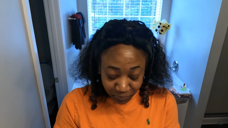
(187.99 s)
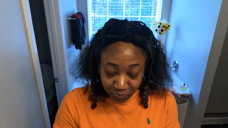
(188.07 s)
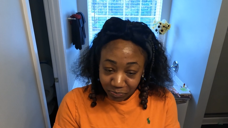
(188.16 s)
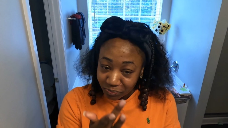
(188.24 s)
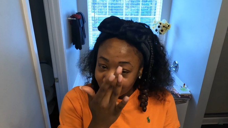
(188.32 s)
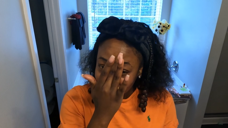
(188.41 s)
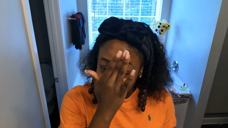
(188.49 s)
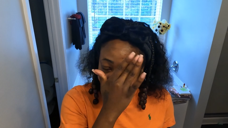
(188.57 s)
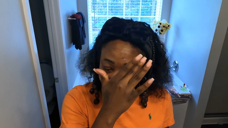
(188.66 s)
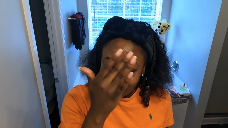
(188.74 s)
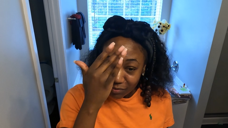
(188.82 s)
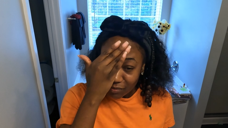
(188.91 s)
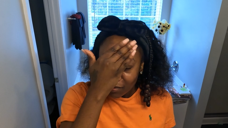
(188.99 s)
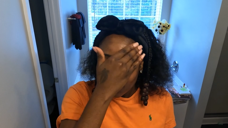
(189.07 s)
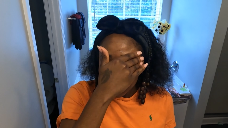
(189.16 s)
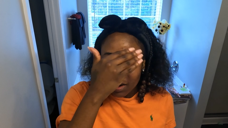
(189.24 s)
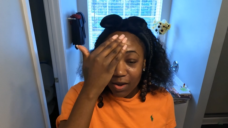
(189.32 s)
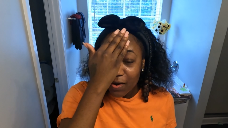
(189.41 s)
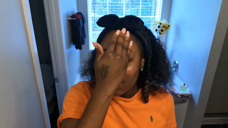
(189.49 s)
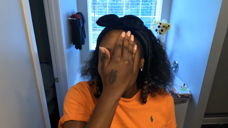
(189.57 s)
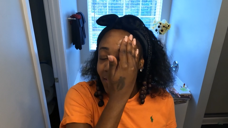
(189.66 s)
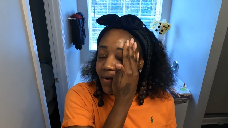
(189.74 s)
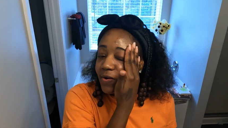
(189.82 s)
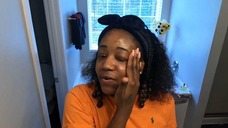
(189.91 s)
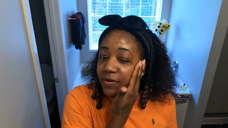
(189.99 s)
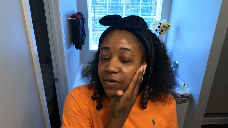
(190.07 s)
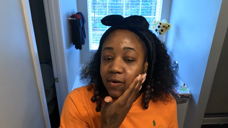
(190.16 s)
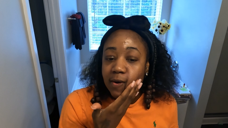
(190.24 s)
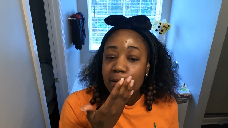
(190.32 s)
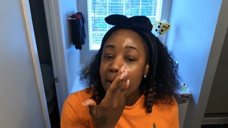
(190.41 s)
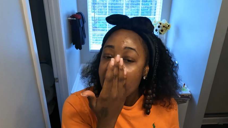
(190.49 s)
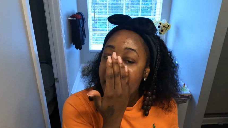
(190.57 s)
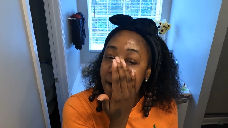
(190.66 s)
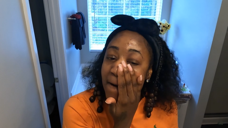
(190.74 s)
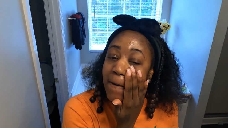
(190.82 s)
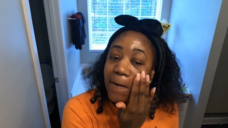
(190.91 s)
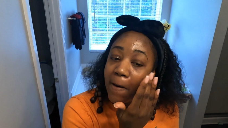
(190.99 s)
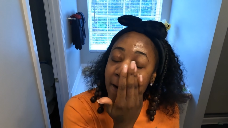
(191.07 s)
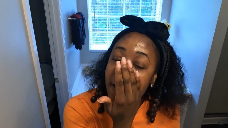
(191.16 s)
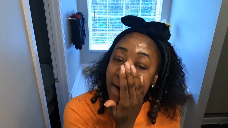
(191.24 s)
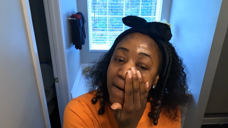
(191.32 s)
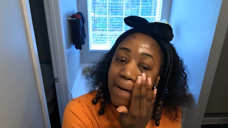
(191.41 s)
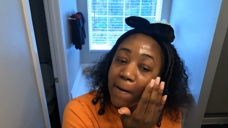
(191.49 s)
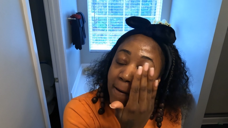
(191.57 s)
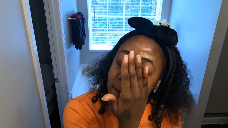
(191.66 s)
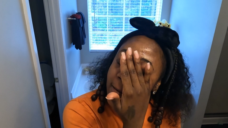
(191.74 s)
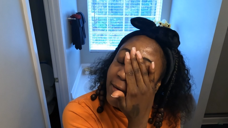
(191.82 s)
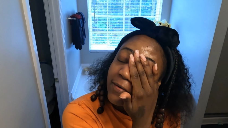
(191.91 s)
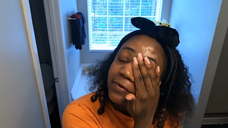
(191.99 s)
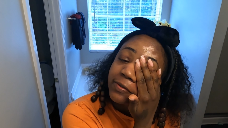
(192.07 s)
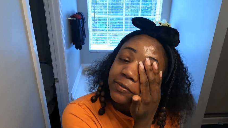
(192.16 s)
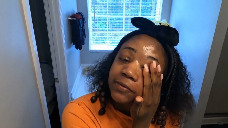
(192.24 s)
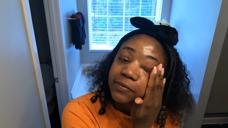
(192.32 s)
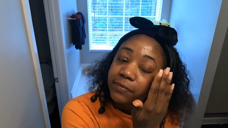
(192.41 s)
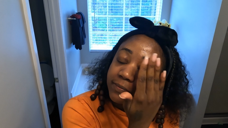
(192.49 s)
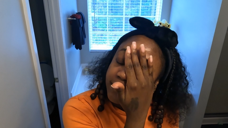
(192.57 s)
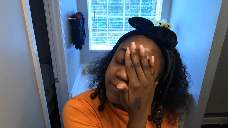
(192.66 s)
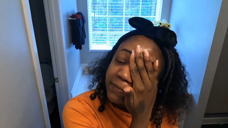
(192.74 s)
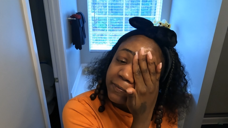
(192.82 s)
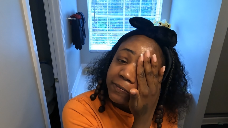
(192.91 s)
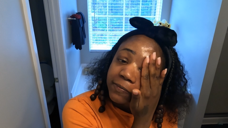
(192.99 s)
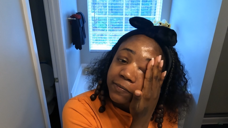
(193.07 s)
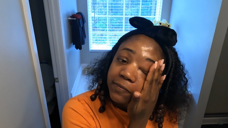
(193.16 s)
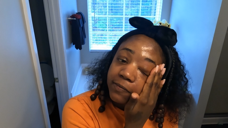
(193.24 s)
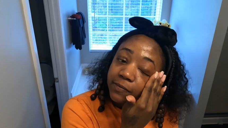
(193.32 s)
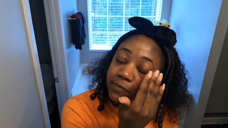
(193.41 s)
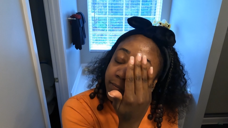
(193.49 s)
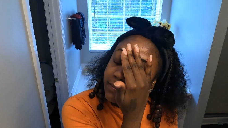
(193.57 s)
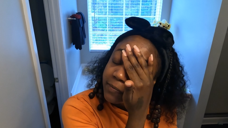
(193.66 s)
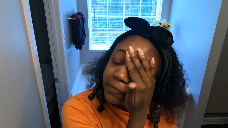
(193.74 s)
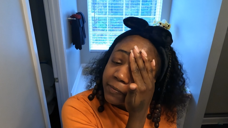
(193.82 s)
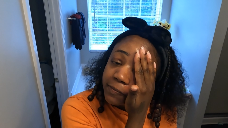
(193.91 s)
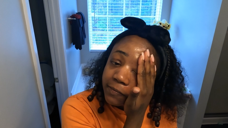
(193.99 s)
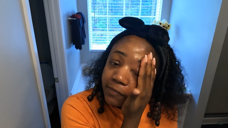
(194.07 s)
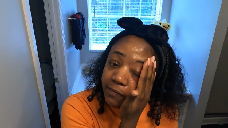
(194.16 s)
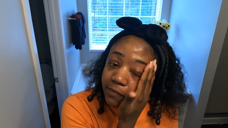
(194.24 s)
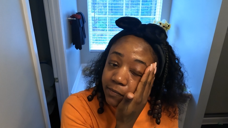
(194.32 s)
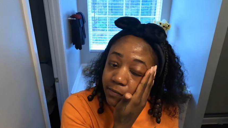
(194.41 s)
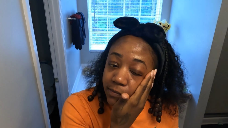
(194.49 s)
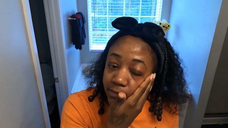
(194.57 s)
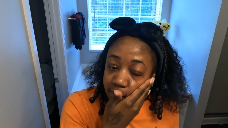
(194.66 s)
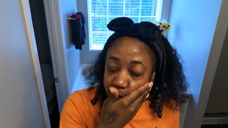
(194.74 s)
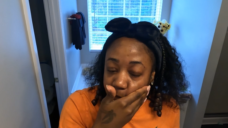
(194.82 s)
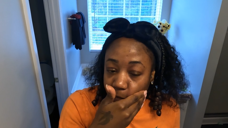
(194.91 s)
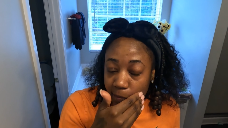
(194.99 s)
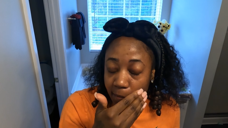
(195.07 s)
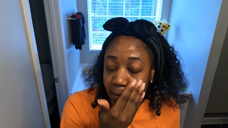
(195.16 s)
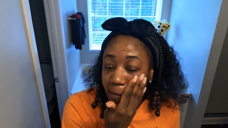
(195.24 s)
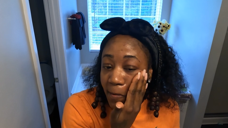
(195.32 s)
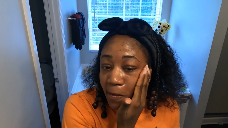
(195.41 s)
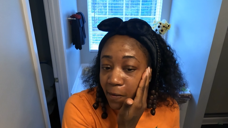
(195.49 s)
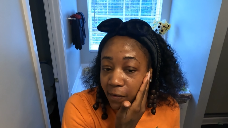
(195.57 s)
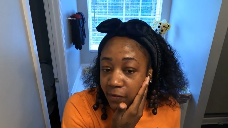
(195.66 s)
Nobody speaks.